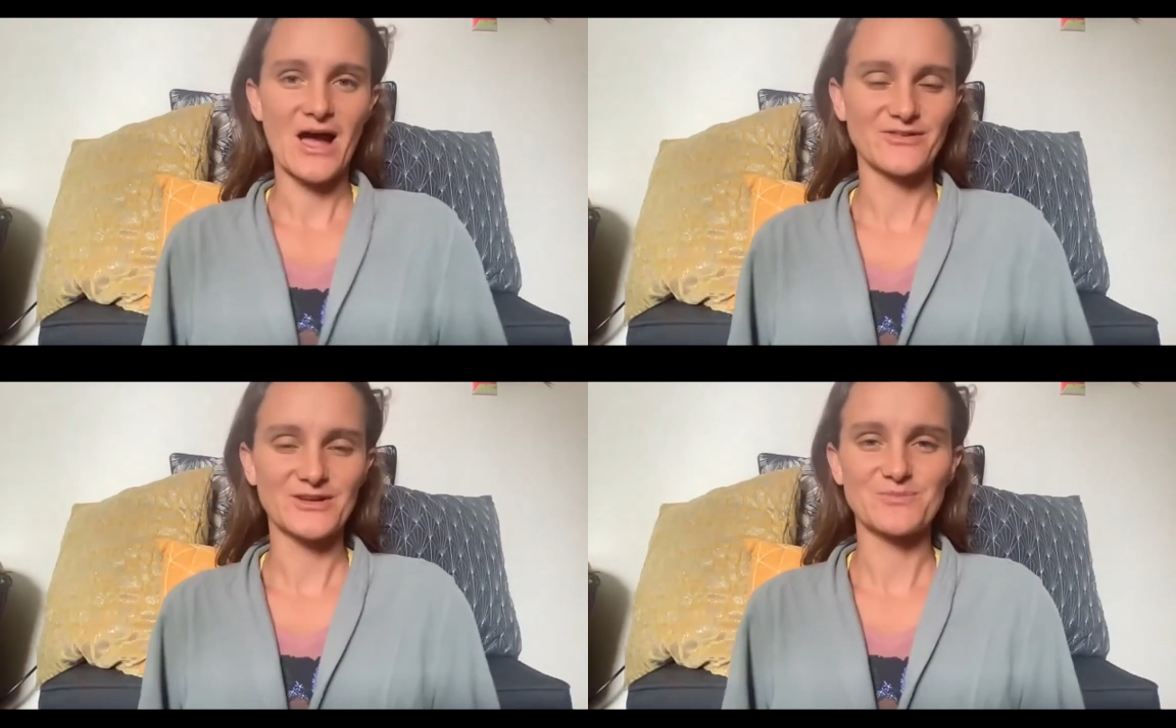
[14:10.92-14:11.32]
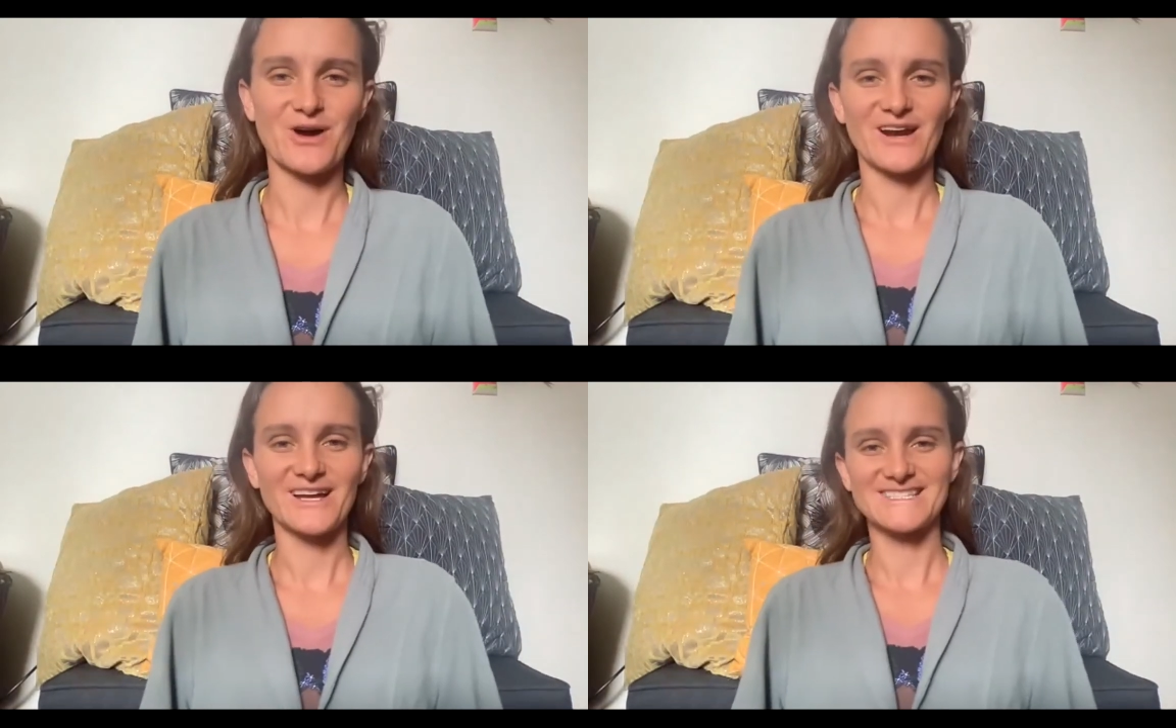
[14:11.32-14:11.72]
athlete
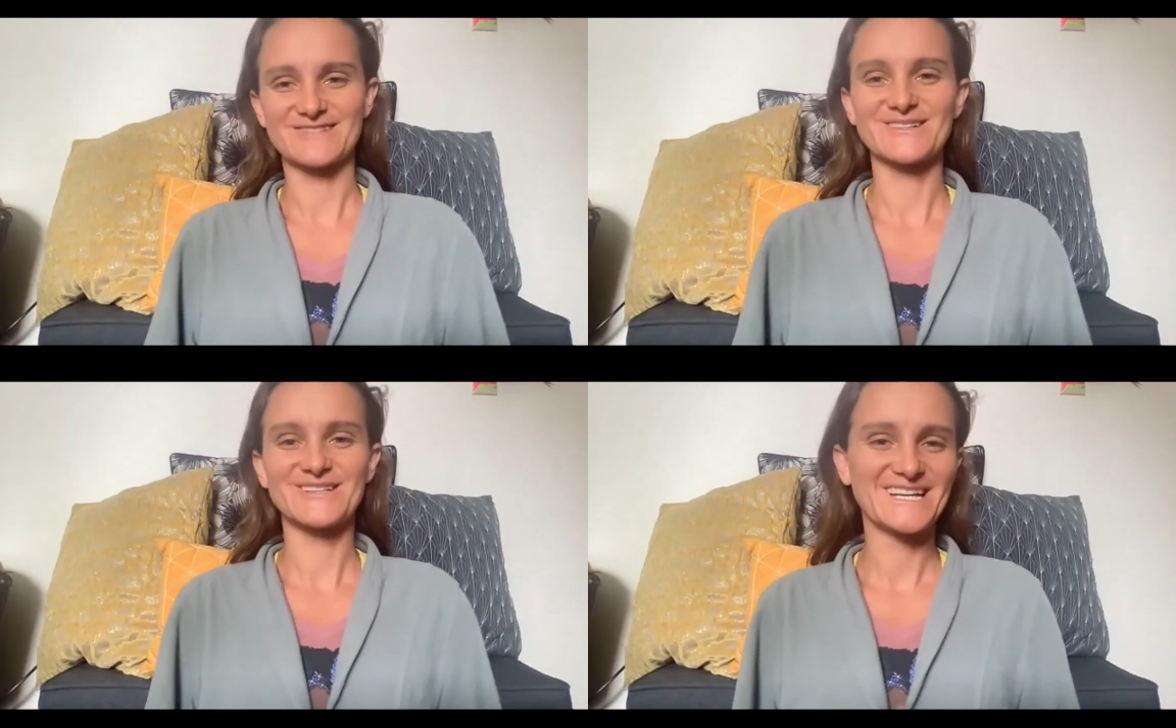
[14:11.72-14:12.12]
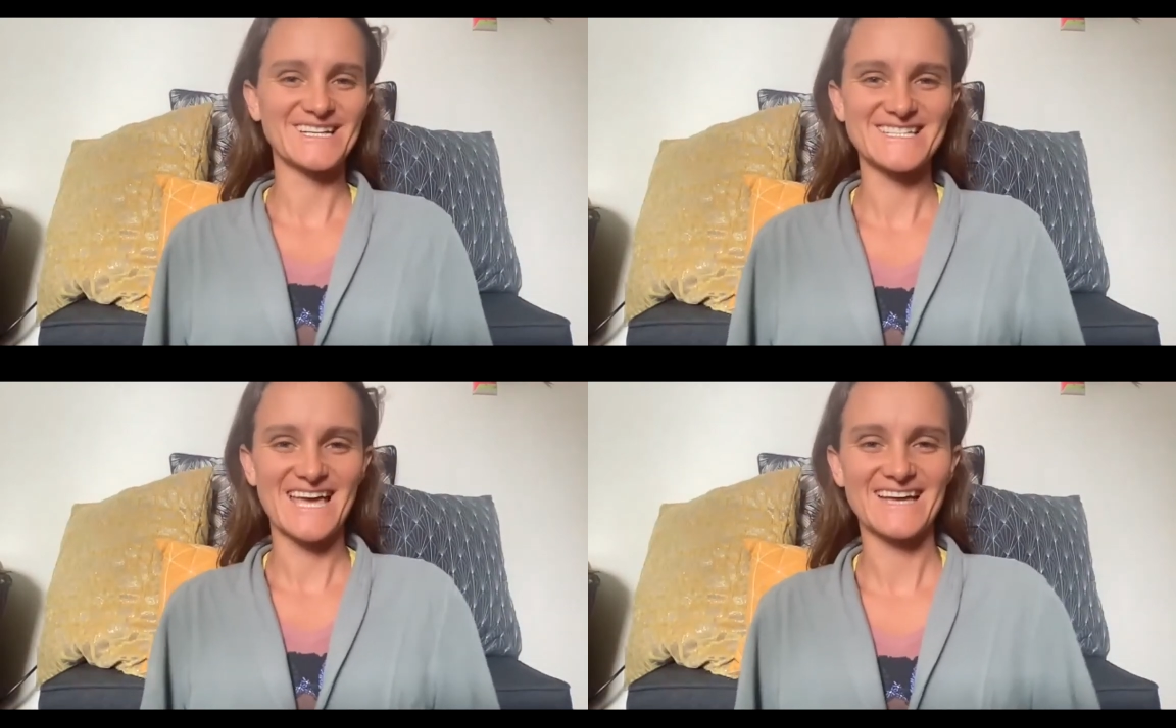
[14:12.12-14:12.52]
products a really
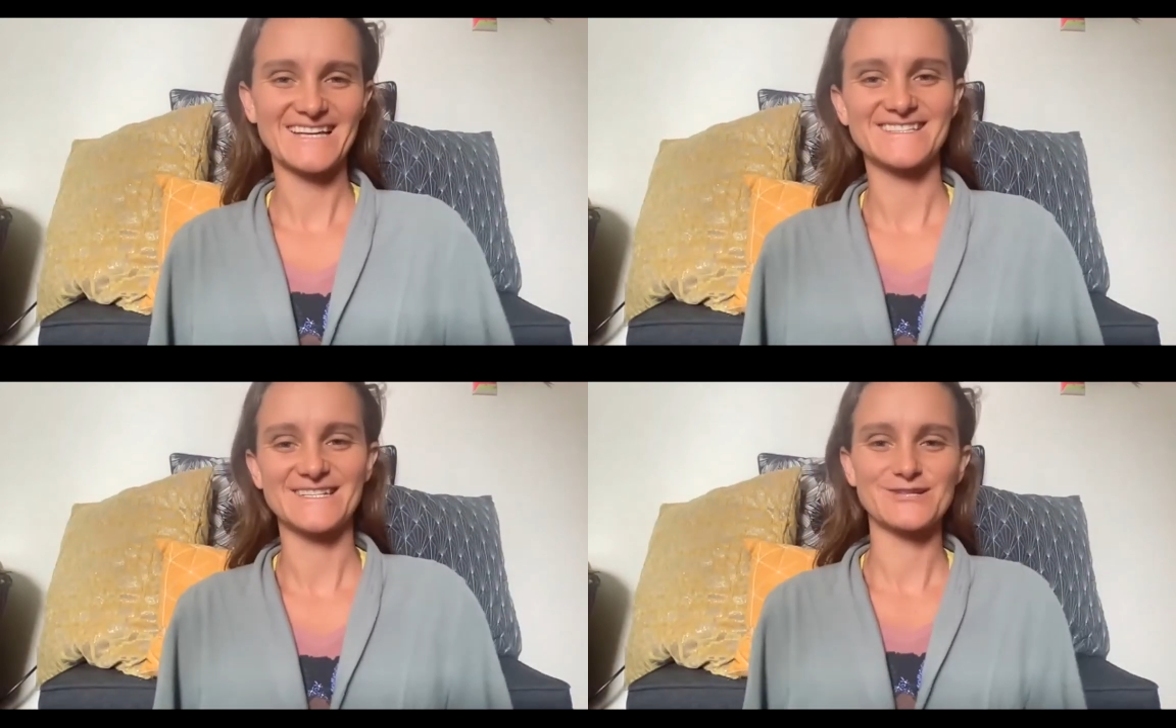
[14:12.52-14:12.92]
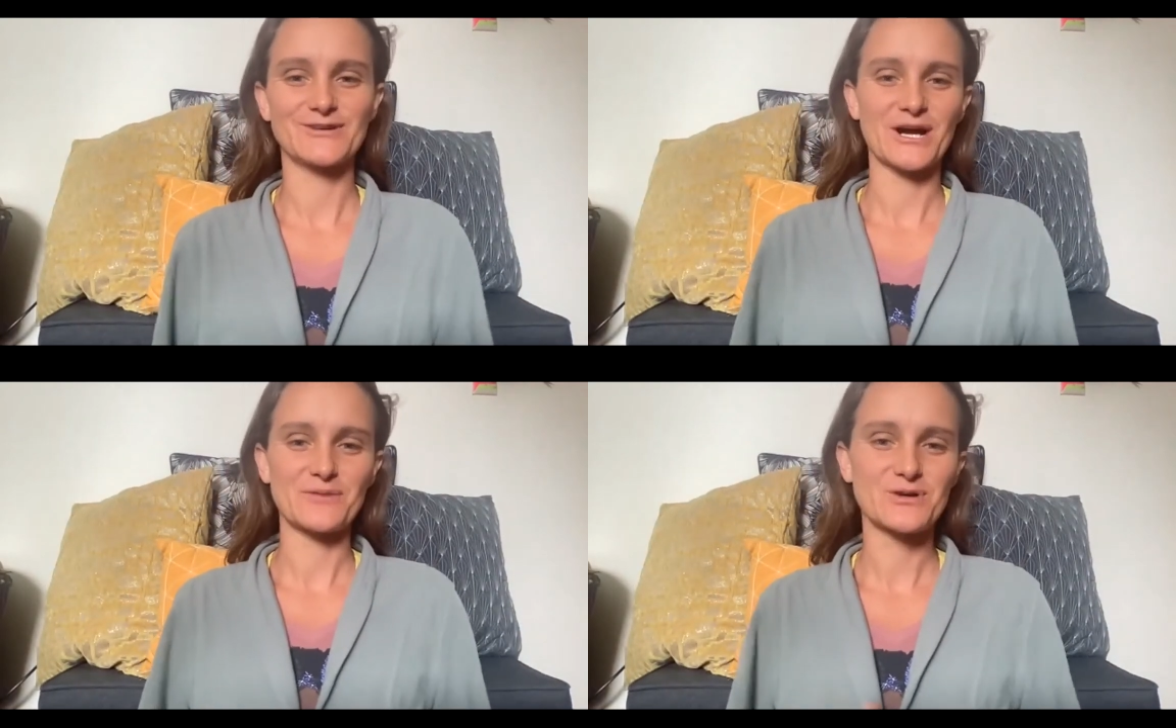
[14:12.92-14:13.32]
good test and
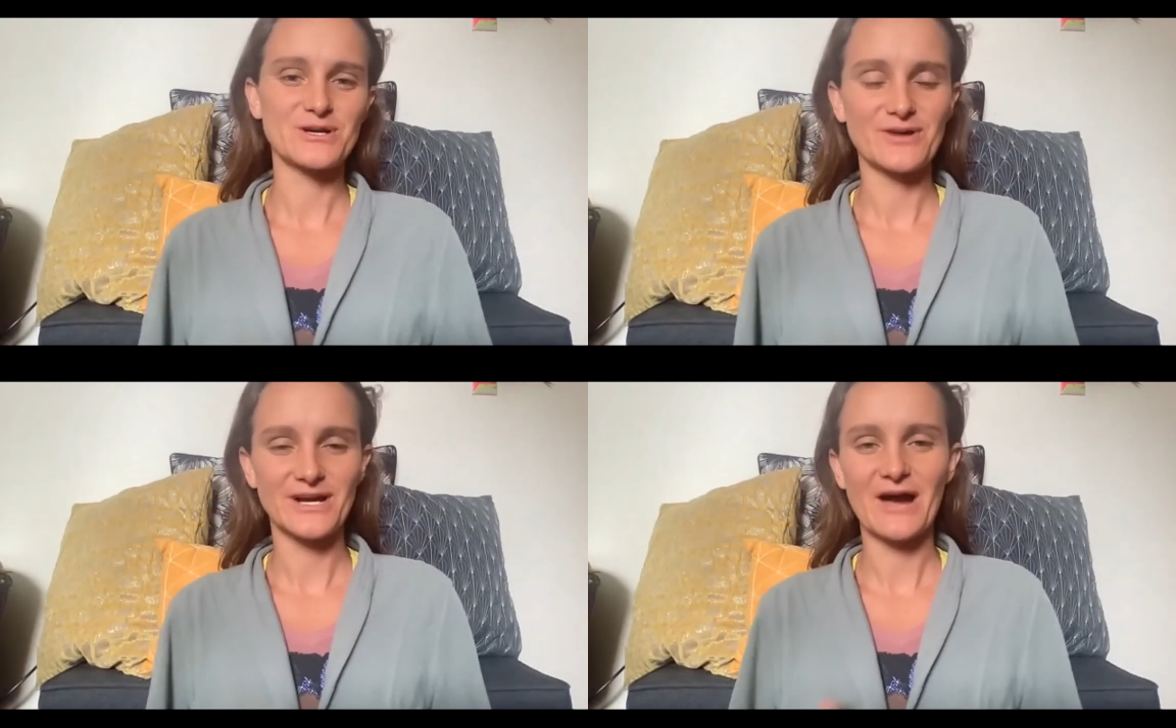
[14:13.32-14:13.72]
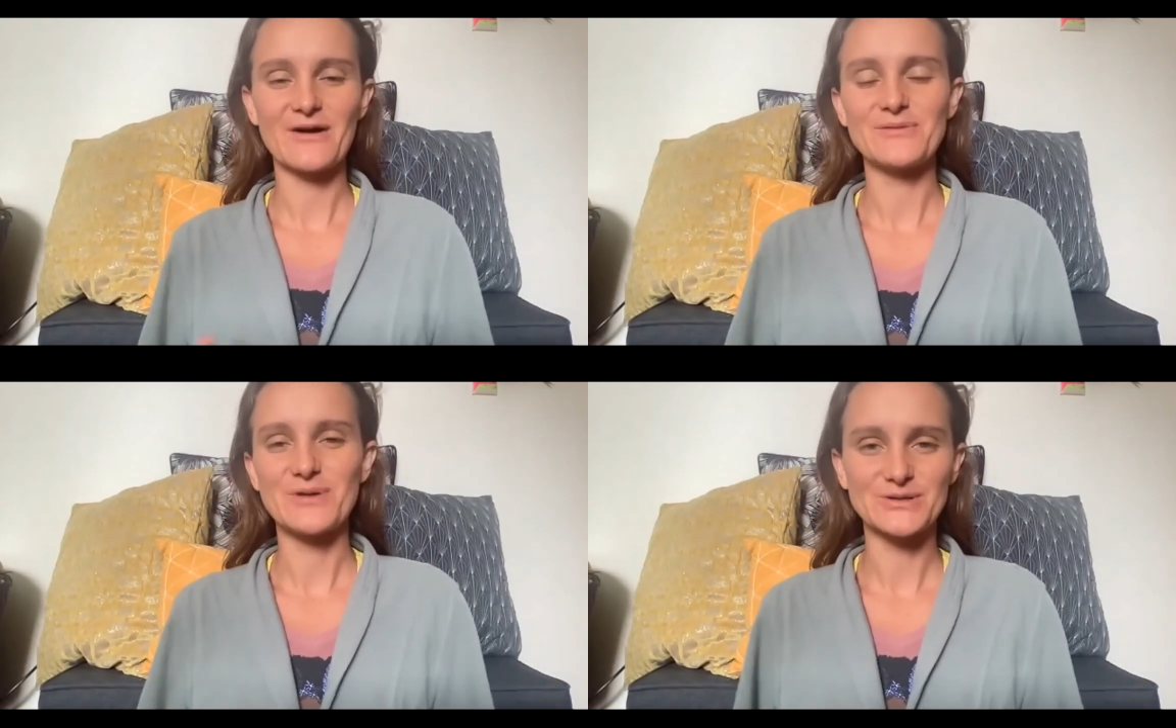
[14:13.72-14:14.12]
doing our
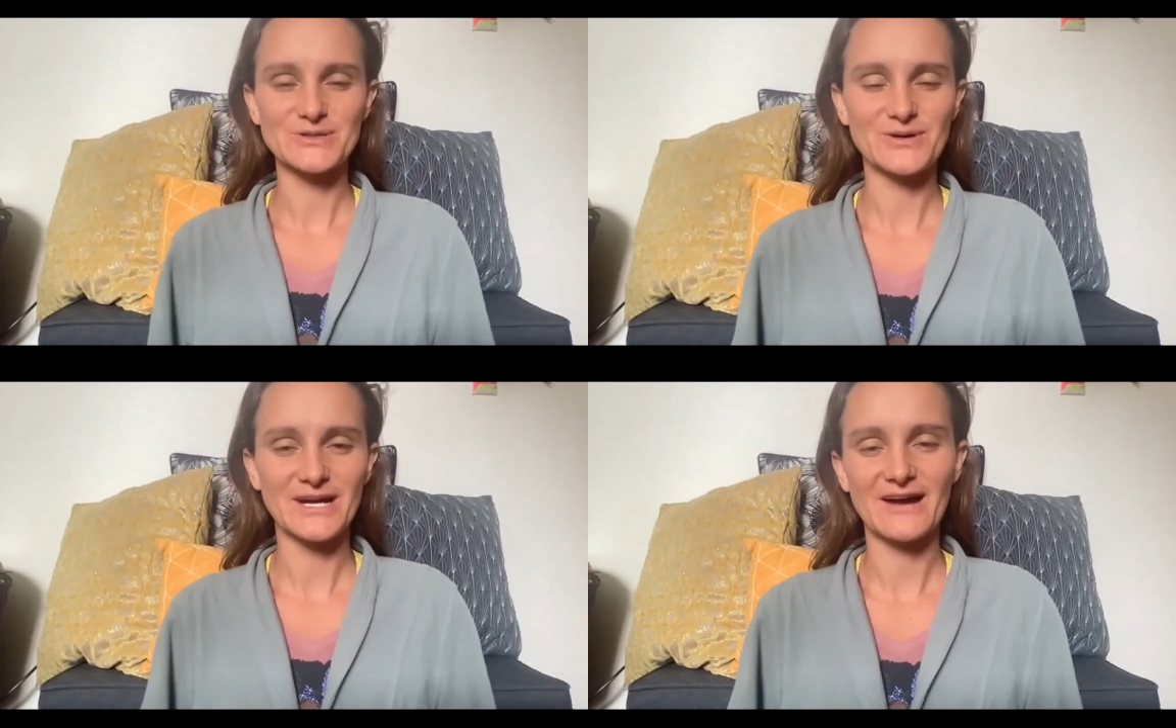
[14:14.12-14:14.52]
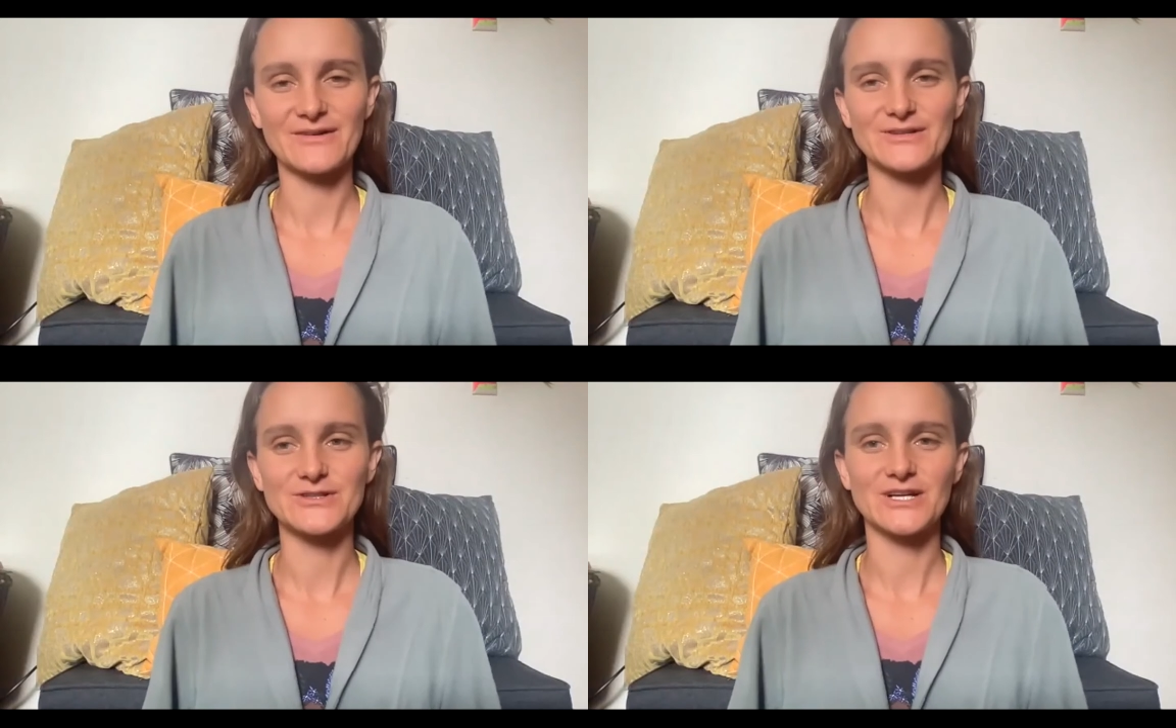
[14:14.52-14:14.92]
pre-workout and
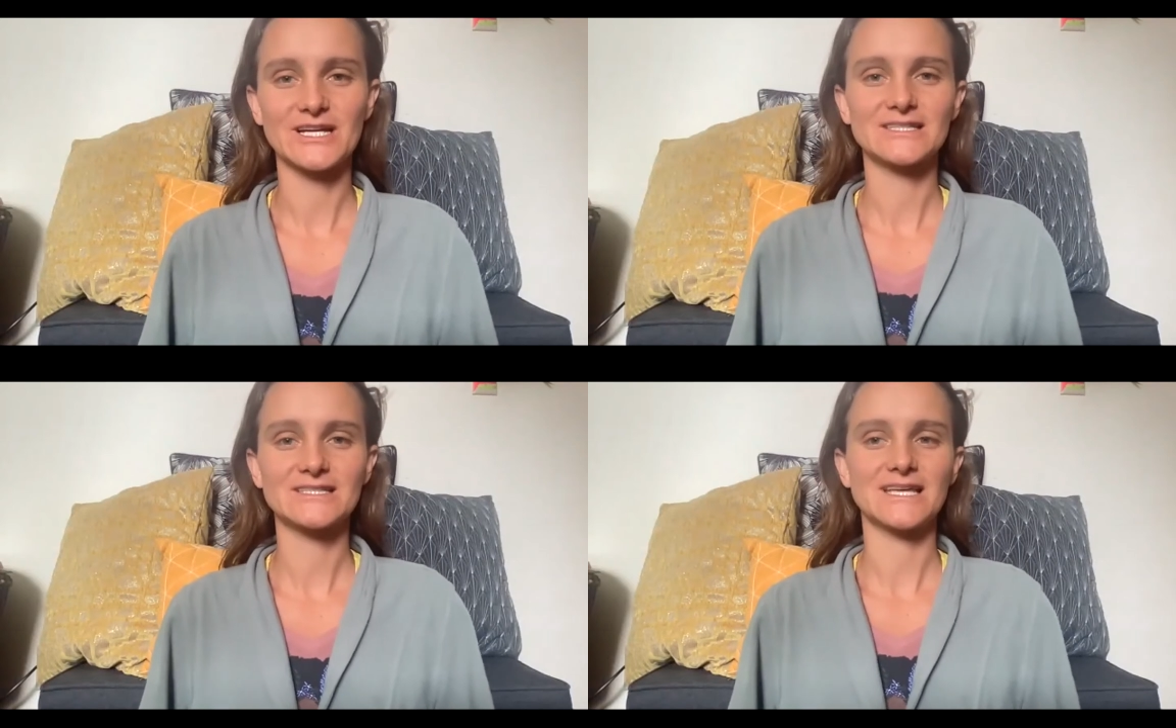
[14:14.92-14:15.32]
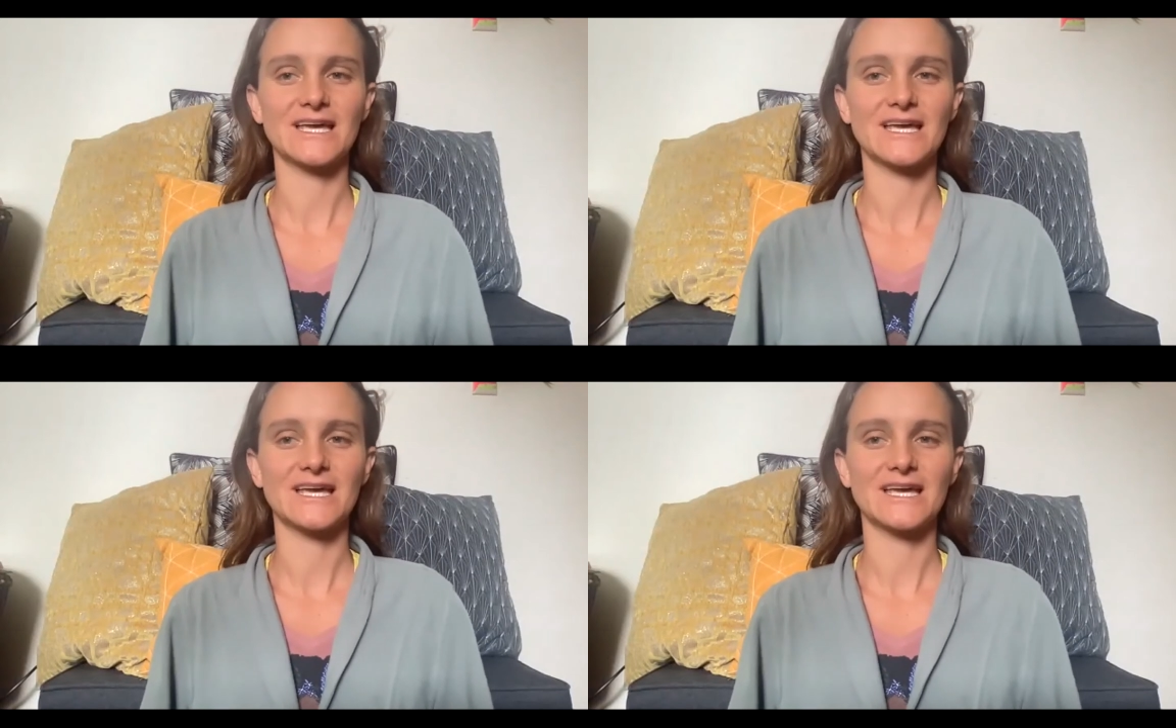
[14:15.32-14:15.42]
post-workout nutrients.